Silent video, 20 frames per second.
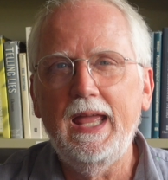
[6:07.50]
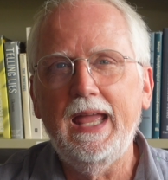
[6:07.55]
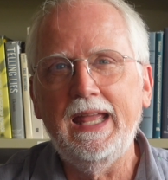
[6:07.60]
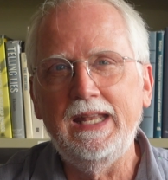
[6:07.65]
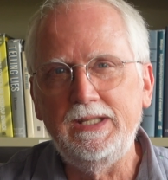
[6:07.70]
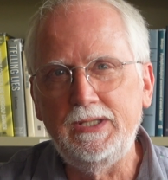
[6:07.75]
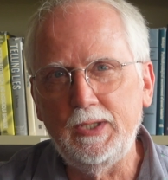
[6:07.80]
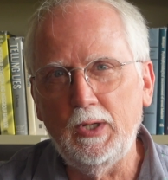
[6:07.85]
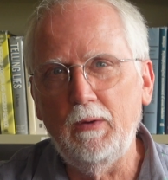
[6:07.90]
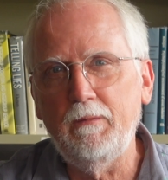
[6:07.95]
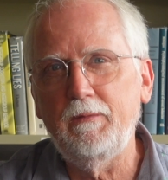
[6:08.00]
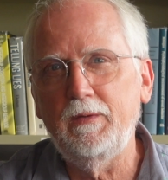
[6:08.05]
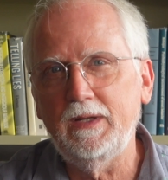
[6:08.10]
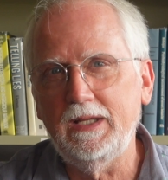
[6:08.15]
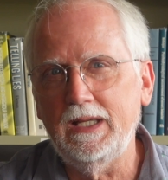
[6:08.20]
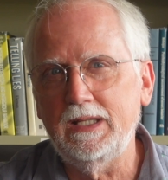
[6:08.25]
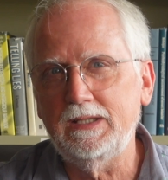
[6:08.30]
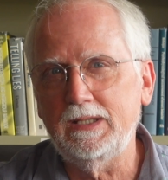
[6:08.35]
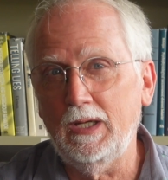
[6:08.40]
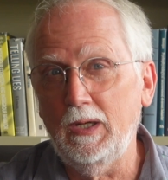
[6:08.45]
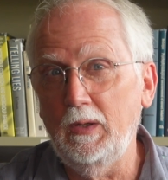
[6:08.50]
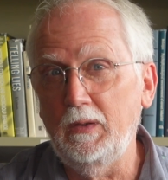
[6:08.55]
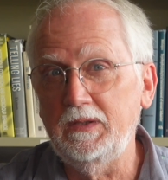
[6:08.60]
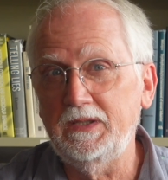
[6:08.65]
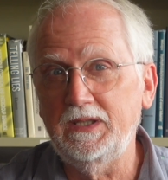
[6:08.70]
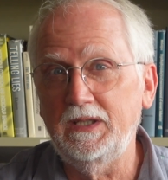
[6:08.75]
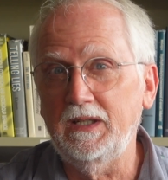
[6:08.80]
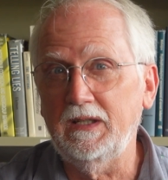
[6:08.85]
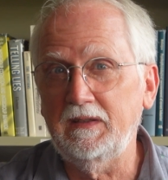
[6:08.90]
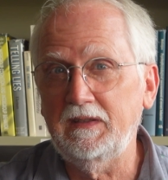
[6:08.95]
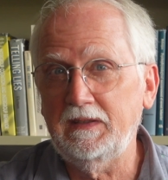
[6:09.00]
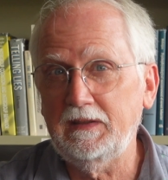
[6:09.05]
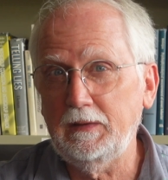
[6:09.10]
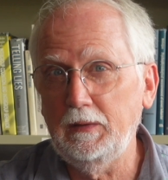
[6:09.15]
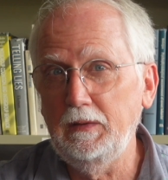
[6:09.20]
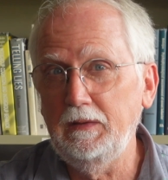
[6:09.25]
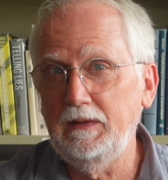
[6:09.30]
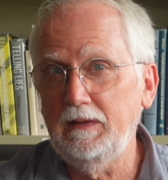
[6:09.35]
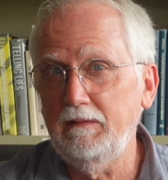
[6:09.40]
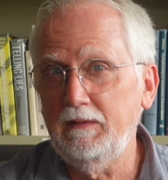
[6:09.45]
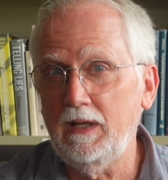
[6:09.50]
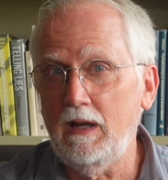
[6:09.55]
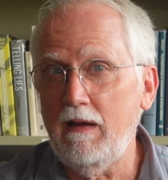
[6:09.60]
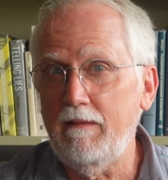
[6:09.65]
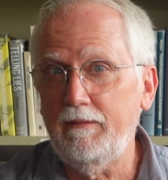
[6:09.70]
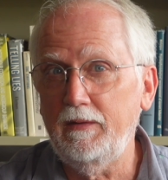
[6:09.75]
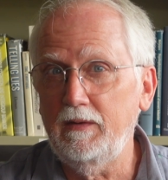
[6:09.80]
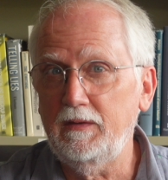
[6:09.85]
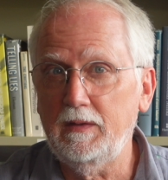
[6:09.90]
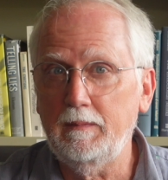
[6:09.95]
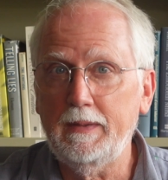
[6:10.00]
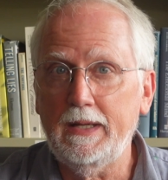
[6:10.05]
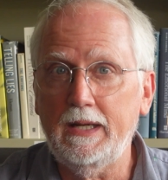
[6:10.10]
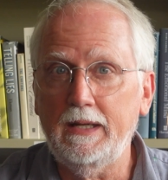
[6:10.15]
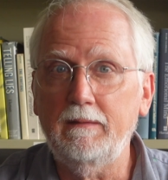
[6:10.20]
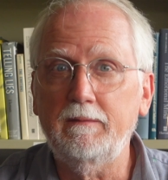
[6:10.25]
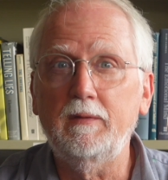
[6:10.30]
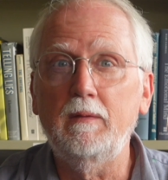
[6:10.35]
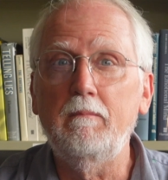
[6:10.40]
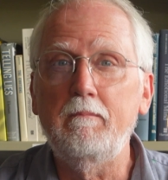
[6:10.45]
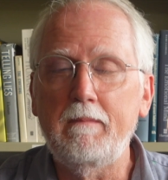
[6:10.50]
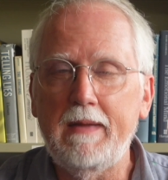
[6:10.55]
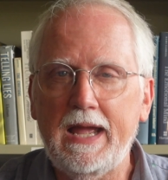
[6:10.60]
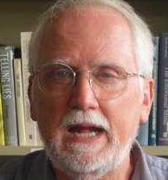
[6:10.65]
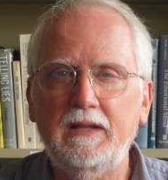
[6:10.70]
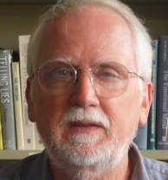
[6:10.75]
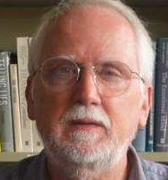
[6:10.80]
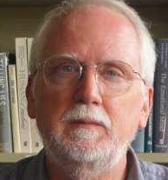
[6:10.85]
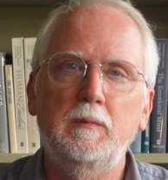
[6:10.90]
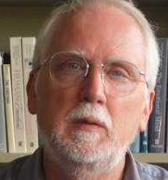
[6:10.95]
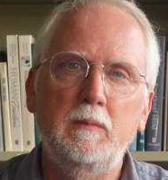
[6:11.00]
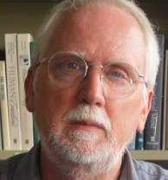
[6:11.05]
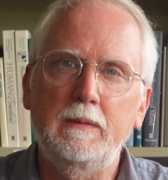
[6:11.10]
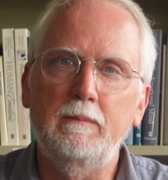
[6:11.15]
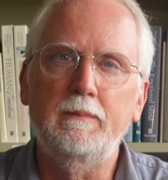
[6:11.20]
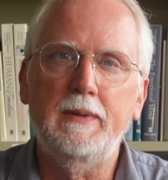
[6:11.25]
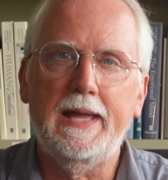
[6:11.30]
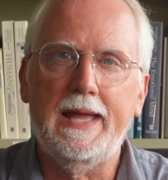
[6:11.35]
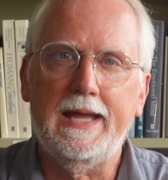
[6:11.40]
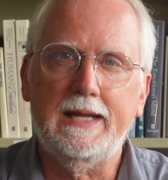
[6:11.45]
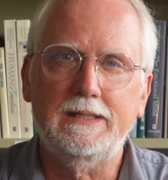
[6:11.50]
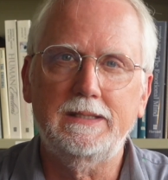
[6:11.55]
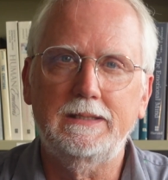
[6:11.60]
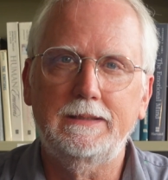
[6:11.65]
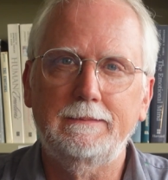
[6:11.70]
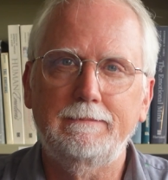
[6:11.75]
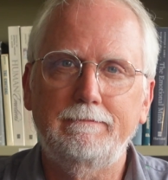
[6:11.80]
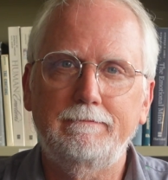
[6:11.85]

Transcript: And don't forget to host an exclusive conference about it for maximum impact.